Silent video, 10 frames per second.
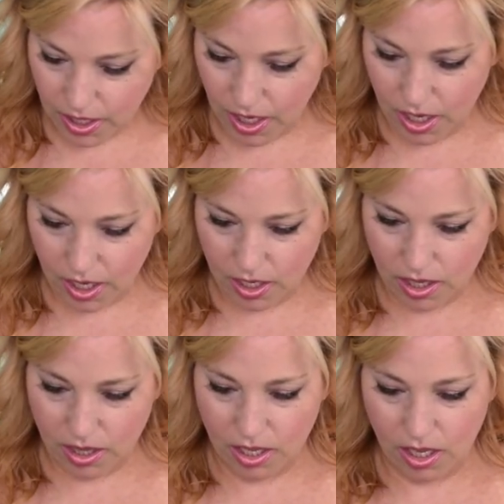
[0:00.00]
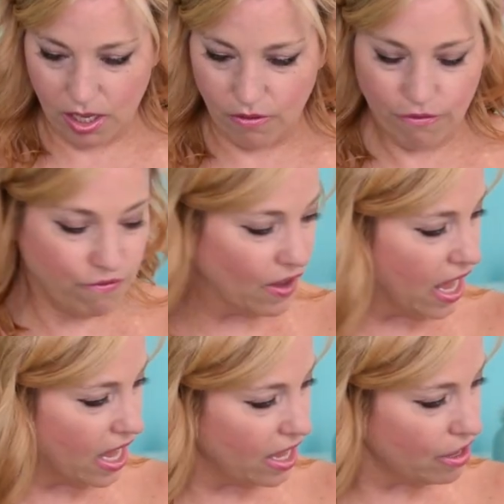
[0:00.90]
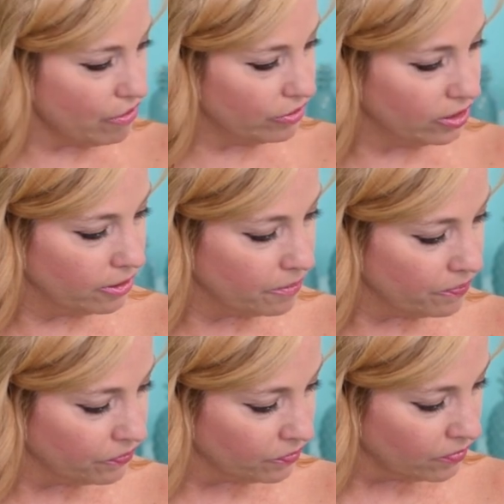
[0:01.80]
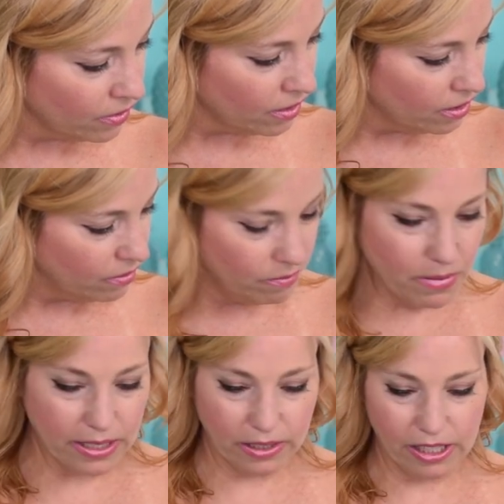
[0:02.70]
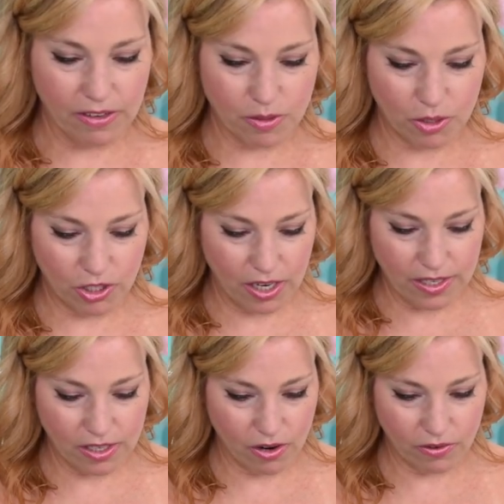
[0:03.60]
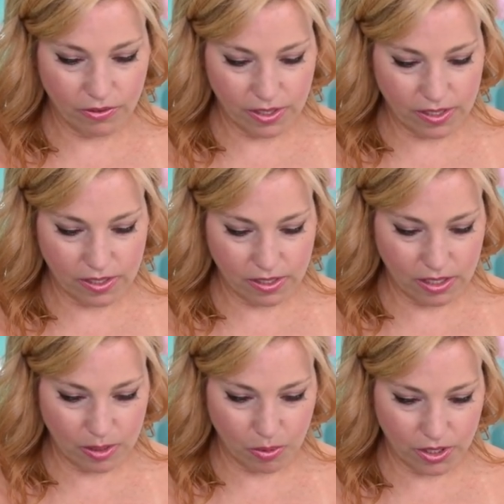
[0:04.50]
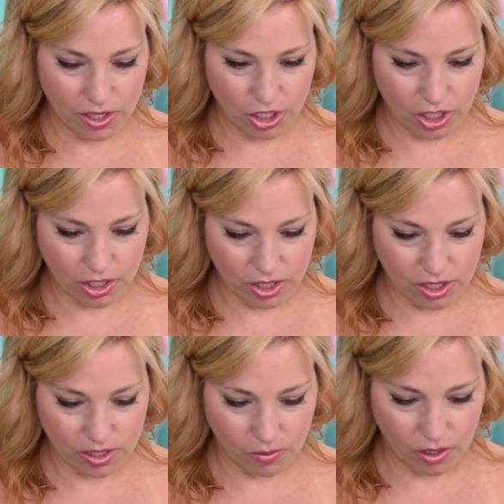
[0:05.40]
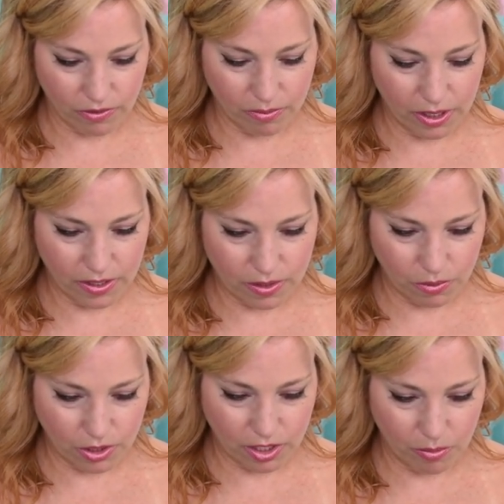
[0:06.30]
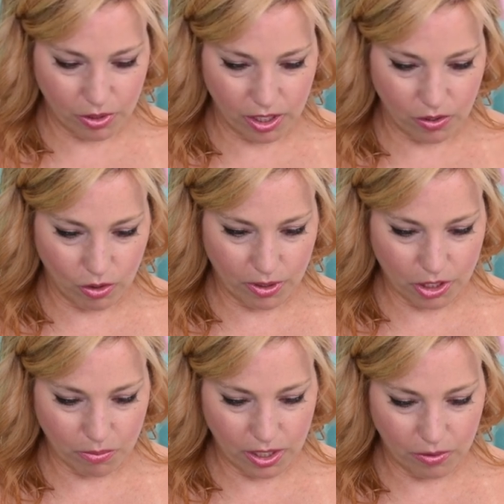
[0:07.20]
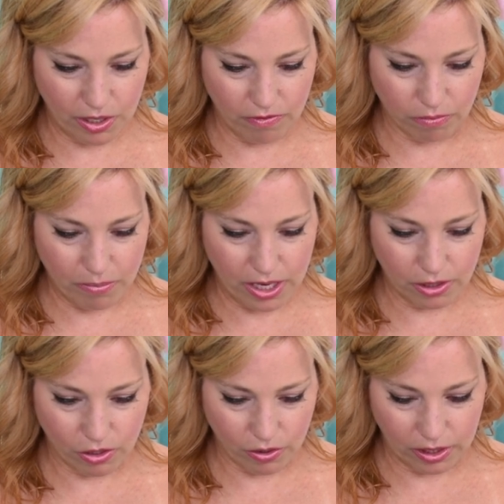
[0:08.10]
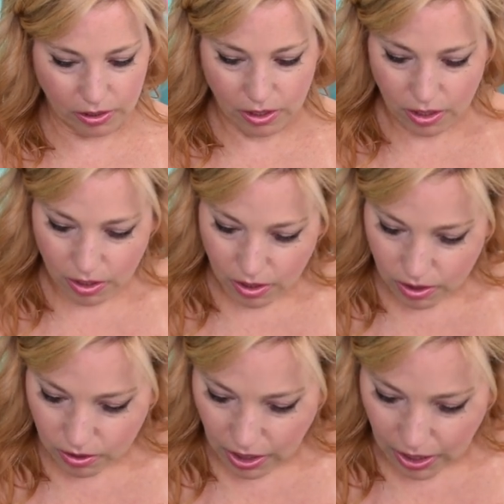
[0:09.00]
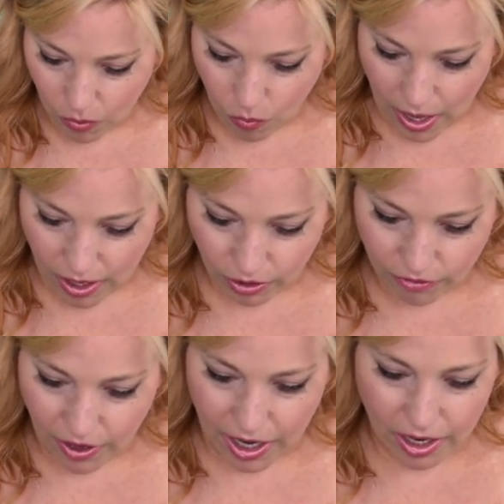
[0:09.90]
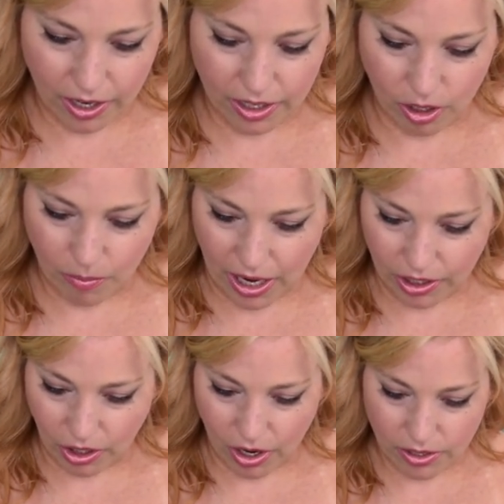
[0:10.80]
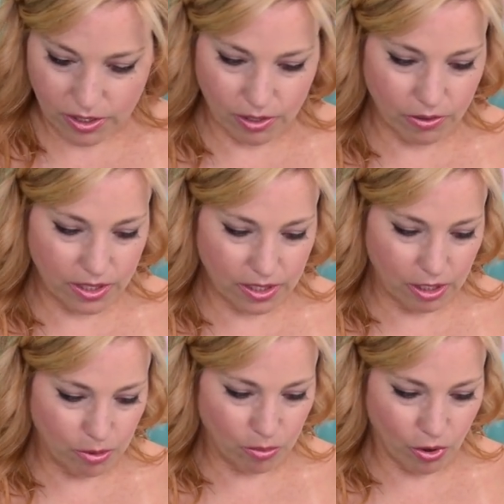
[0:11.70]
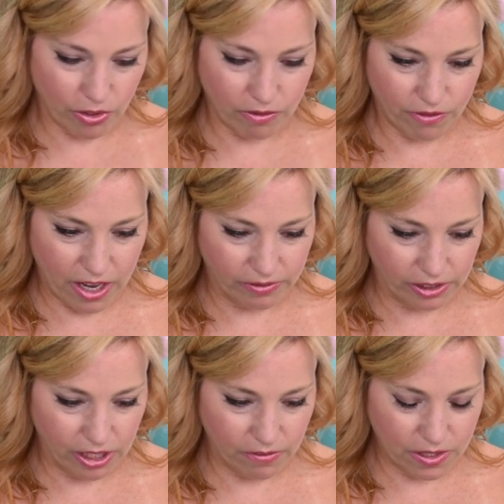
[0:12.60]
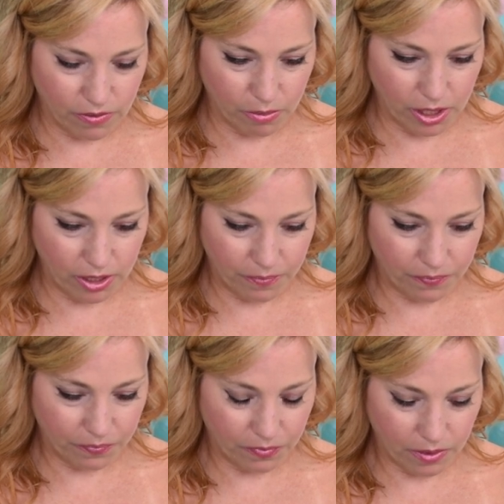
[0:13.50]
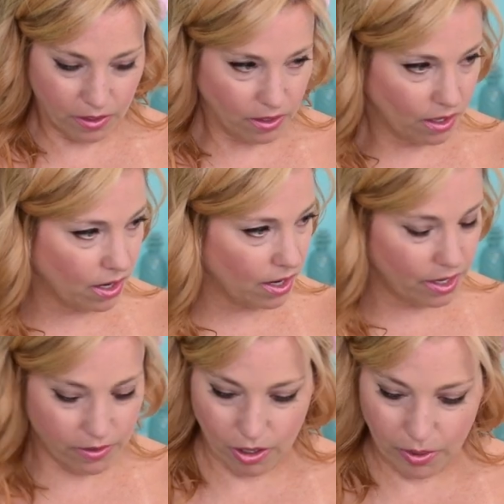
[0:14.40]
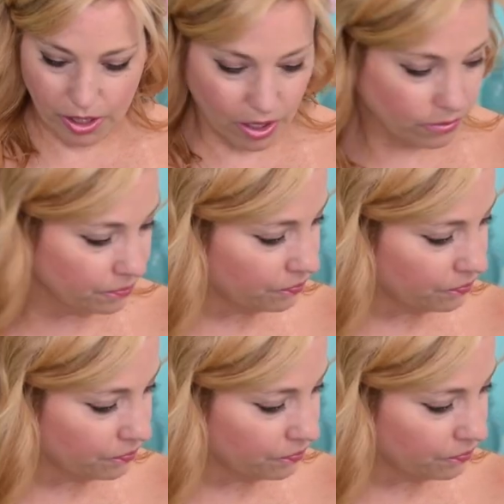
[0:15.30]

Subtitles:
in the 5 mint leaves, but you guys know this precision just doesn't work for me. So we're just gonna put in a whole bunch of mint. We have mint growing like wildfire in our backyard, so it's gonna be more than 5 leaves for me. All right, there we go.